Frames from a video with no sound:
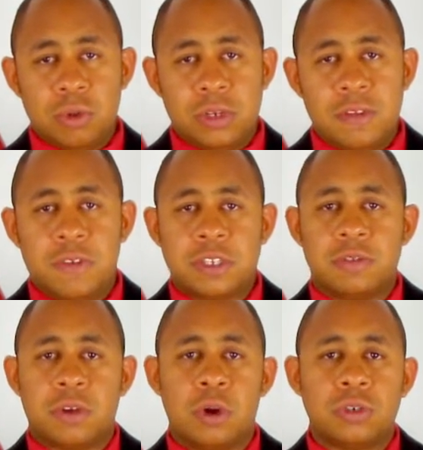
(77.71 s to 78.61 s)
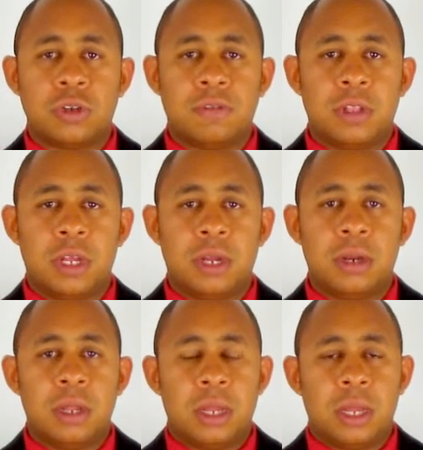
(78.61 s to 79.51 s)
new defensive coach over
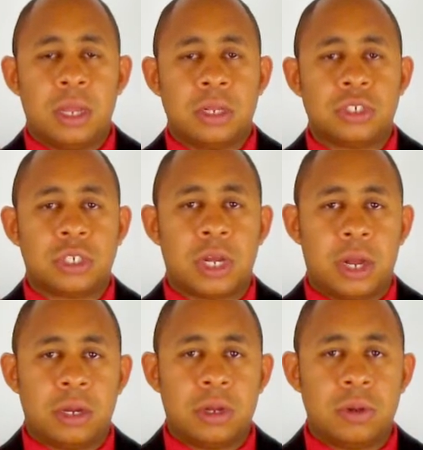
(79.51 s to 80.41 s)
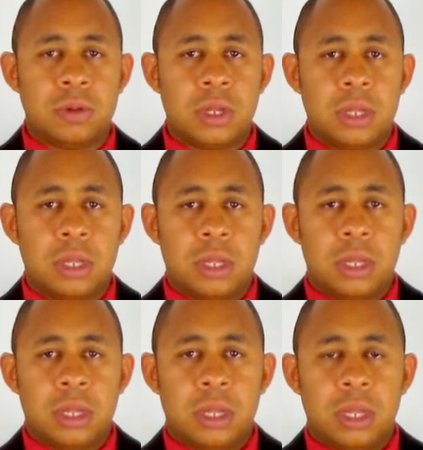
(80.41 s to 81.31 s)
there in Chicago.
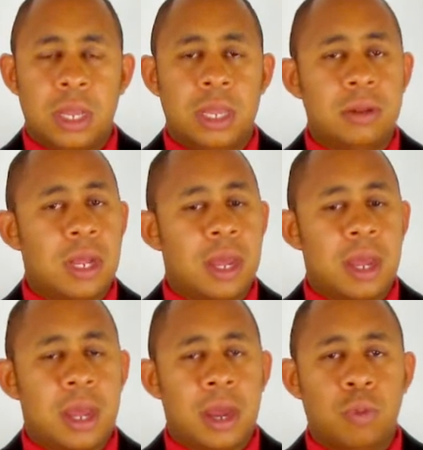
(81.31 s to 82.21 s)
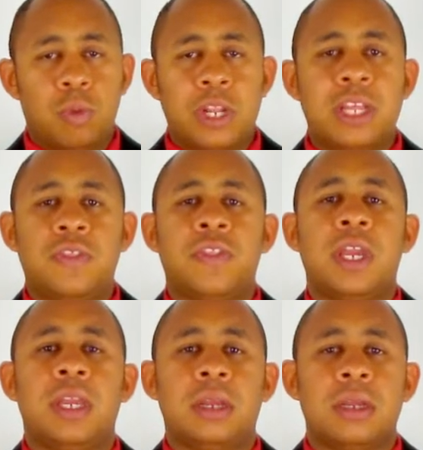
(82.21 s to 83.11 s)
And I really
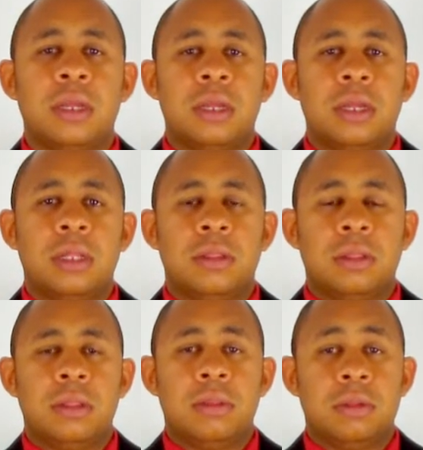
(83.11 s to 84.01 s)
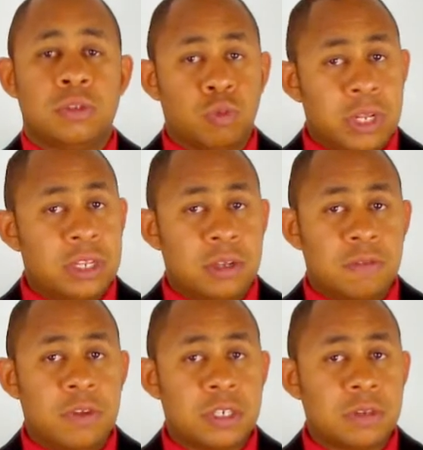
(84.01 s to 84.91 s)
think it's really the
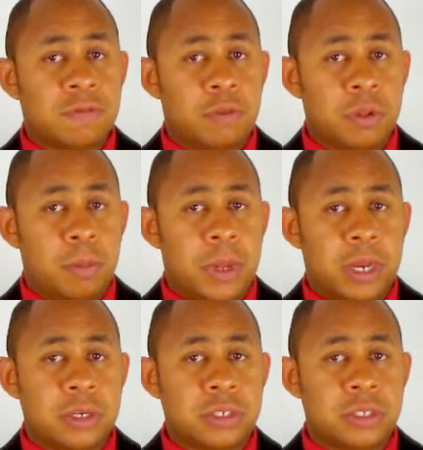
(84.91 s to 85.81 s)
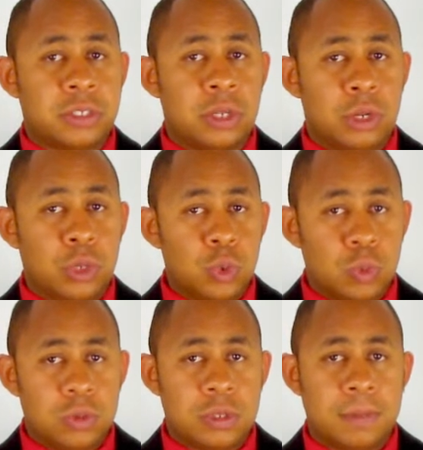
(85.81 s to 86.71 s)
division for the Bears to
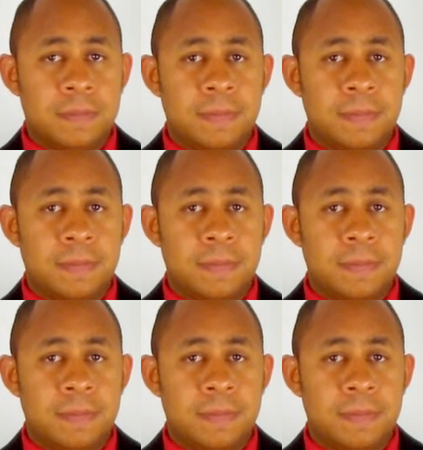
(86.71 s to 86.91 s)
lose.